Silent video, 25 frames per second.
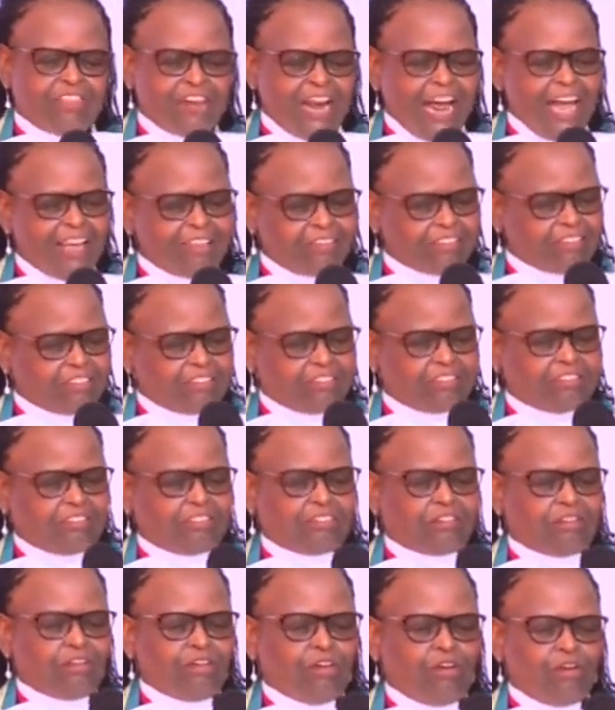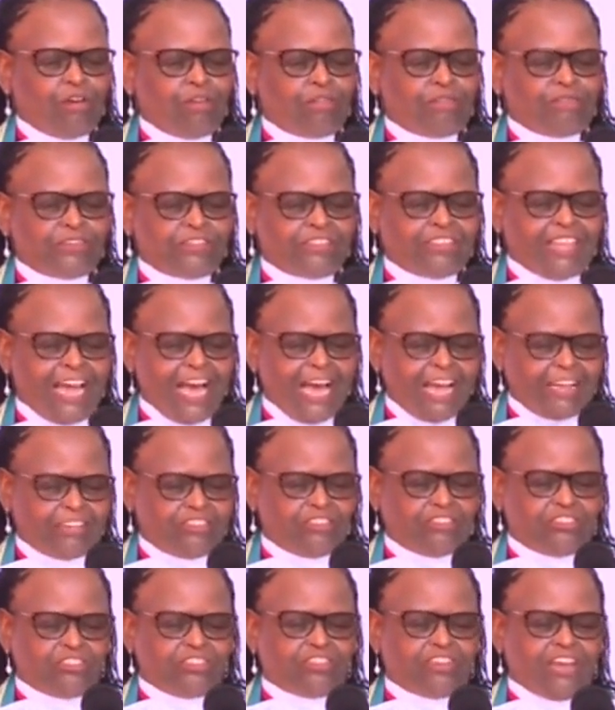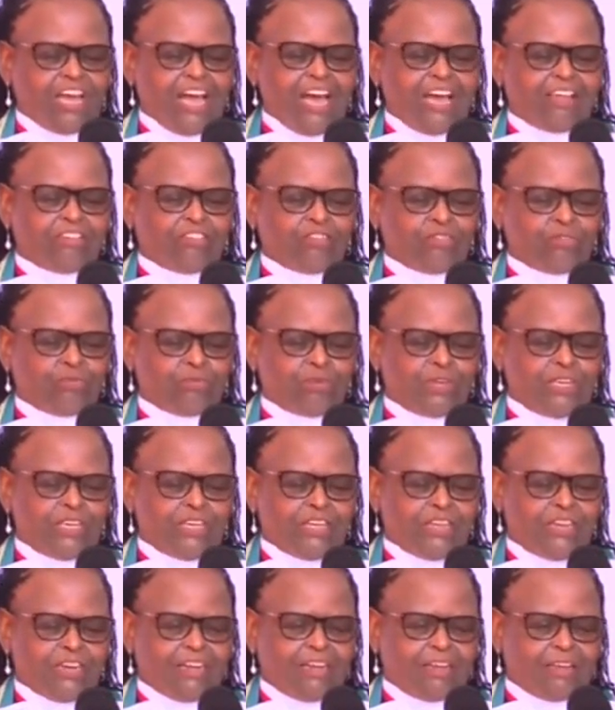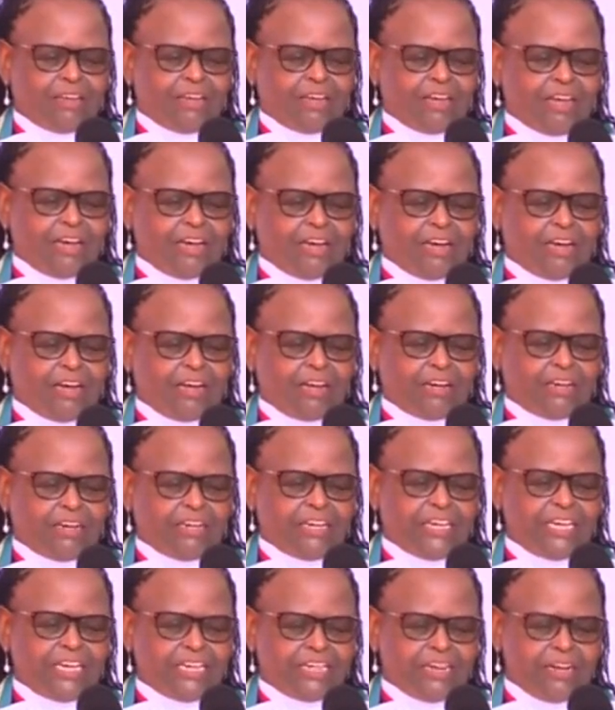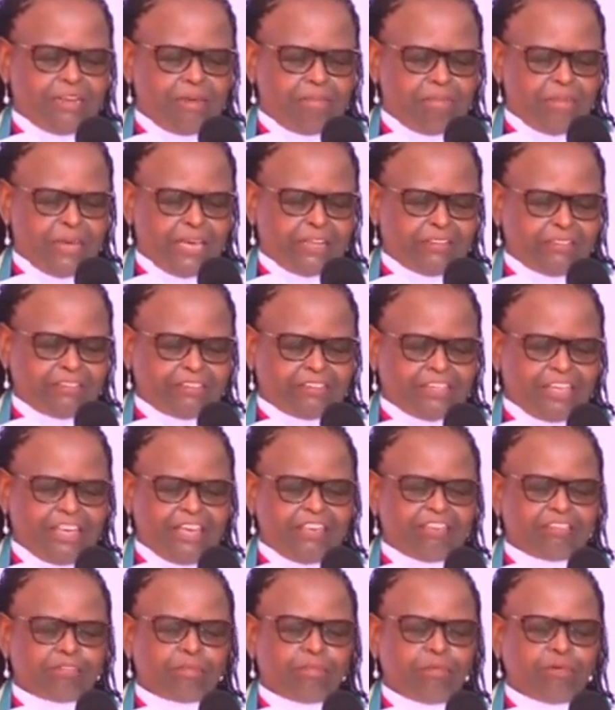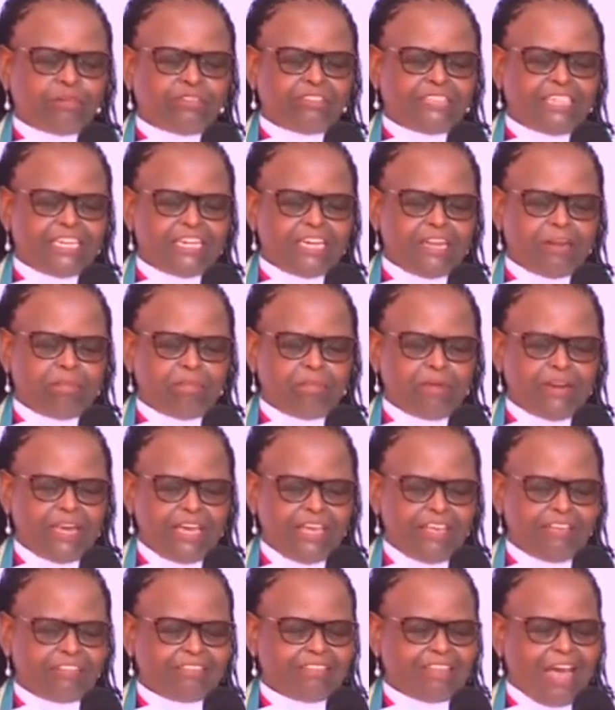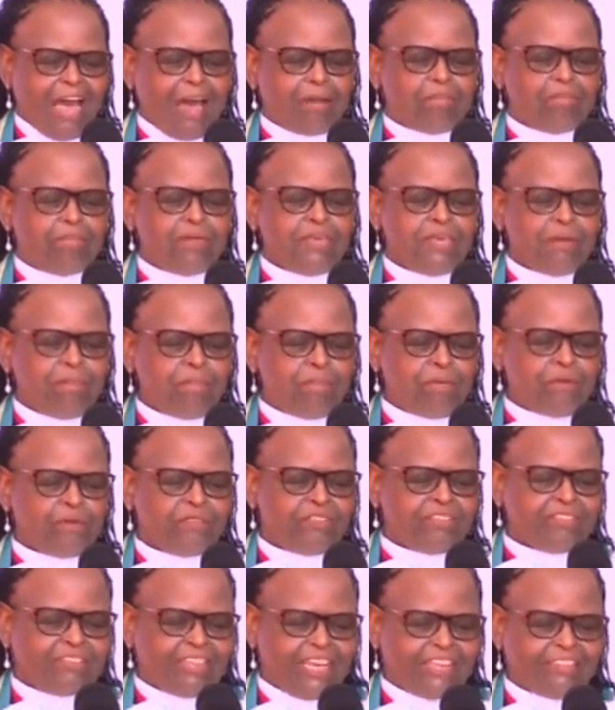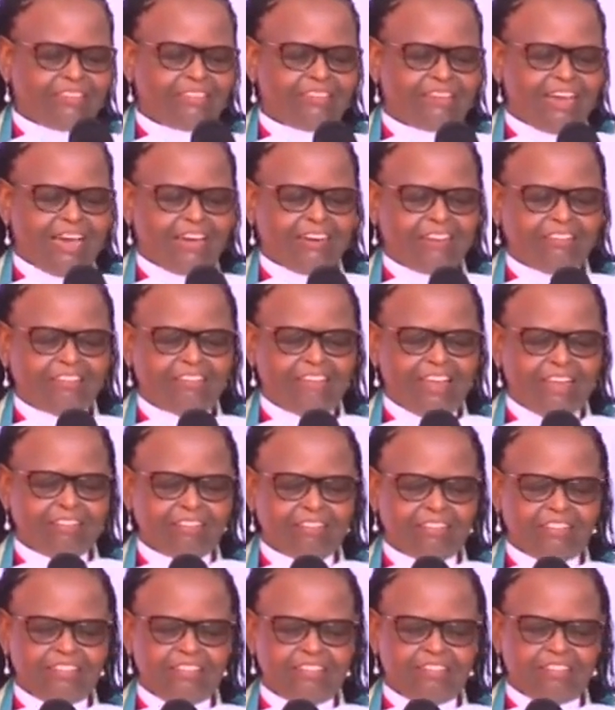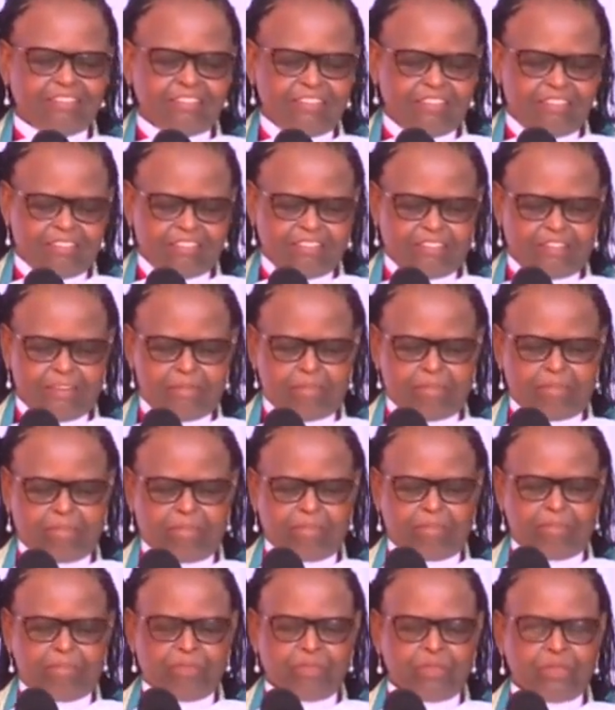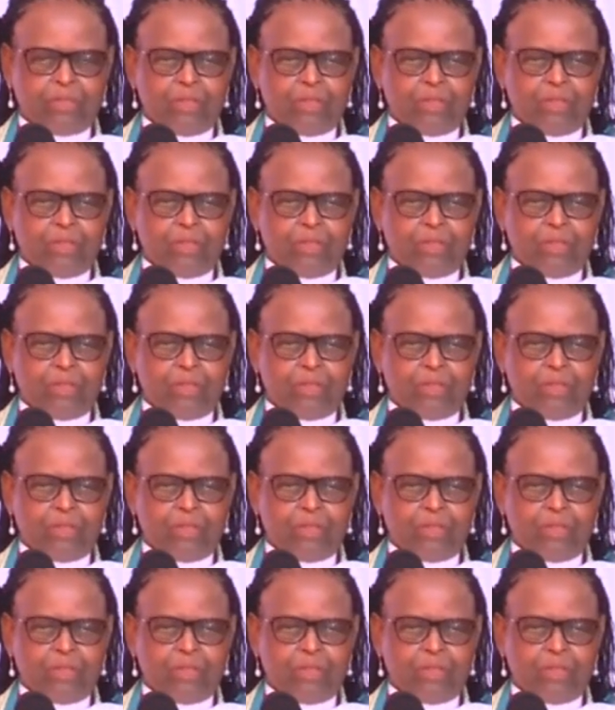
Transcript: The thrust of STAJ, as we uh, nickname it, is putting in place a people centered justice system.